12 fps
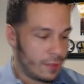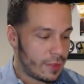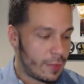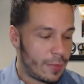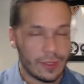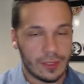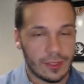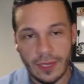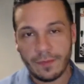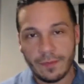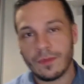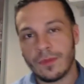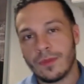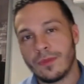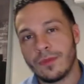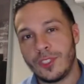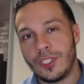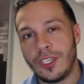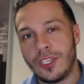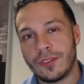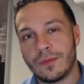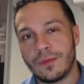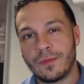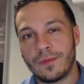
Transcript: With that being said, cheers.